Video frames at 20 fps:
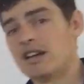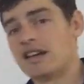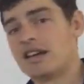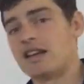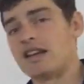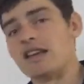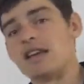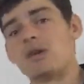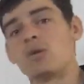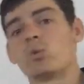
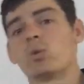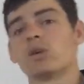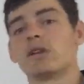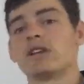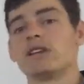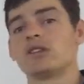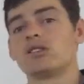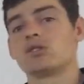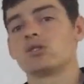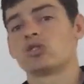
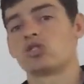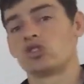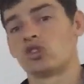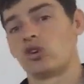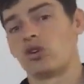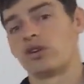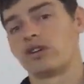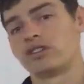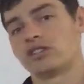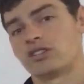equally
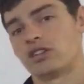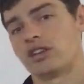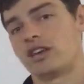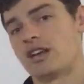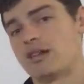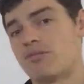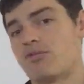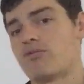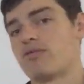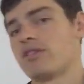sized. So you need
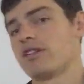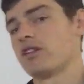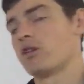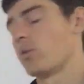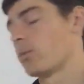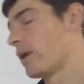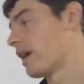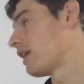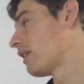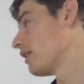to be really
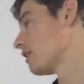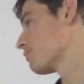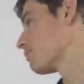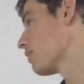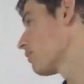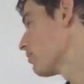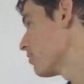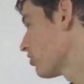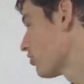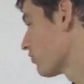aware that there's
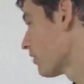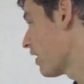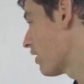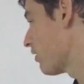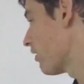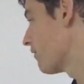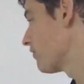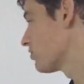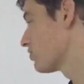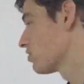probably a greater
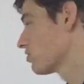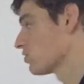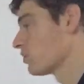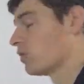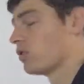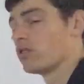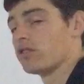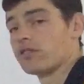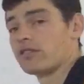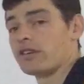emphasis
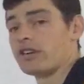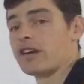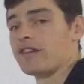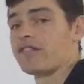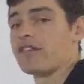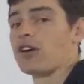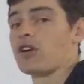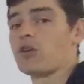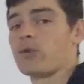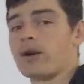on
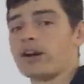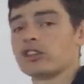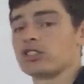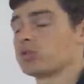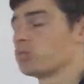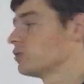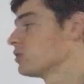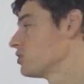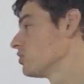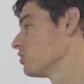
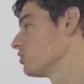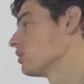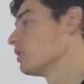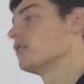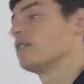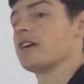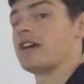evaluation, which is